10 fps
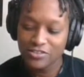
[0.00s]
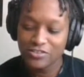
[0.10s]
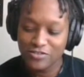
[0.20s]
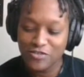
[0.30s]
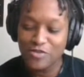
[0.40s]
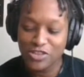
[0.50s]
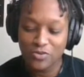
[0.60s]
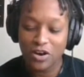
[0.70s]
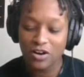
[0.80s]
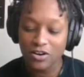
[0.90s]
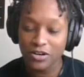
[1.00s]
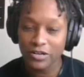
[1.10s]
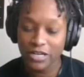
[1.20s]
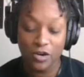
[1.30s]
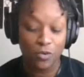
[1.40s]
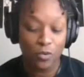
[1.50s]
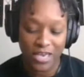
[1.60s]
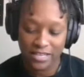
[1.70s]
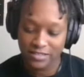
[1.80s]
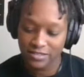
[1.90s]
You knew when you were hungry or
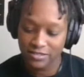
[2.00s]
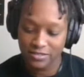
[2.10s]
wet,